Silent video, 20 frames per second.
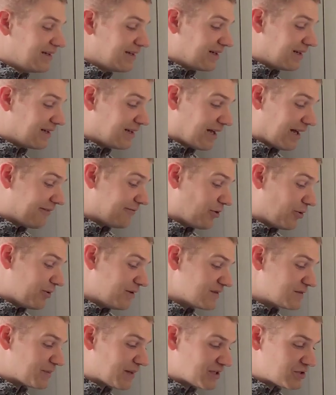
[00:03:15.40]
I've
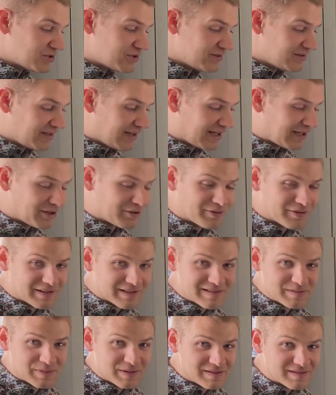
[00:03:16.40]
always mentioned how
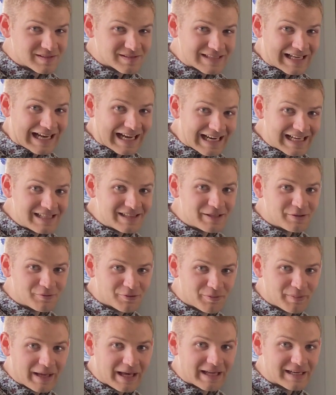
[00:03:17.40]
this piece is highly
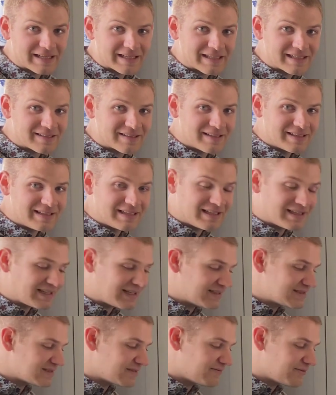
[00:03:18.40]
chromatic, and he
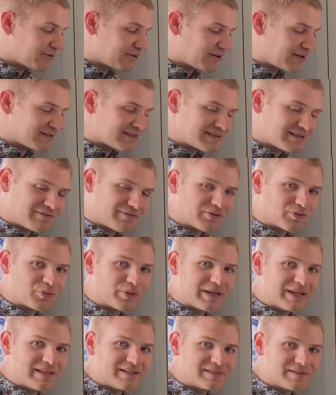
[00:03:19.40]
likes to figure out different
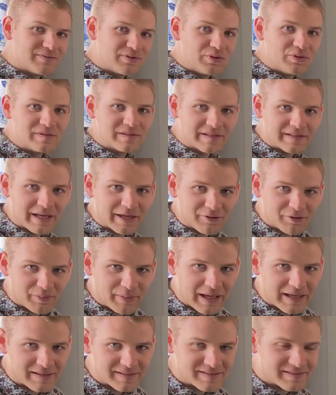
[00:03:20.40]
ways of using that
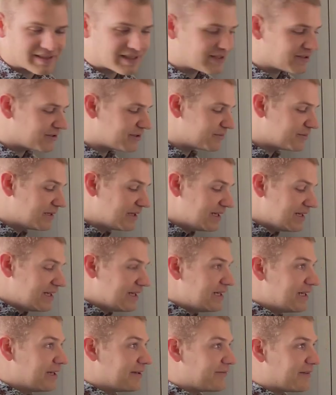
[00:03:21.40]
chromatic scale.
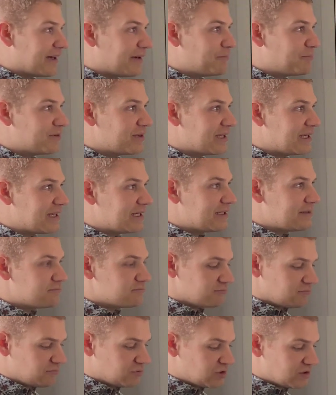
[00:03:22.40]
If I play
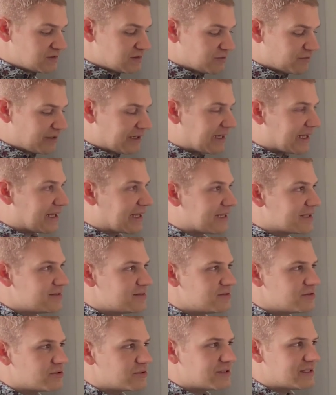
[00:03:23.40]
just the right
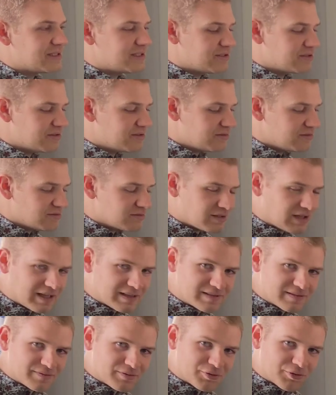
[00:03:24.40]
hand, you'll hear
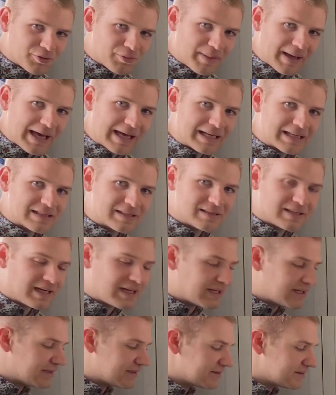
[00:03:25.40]
lots of chromatic
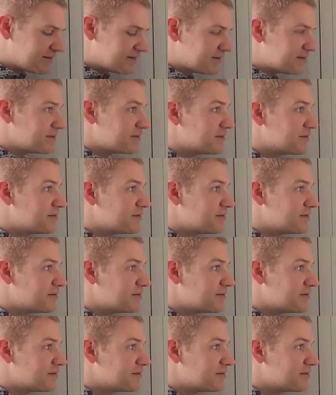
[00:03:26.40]
lines.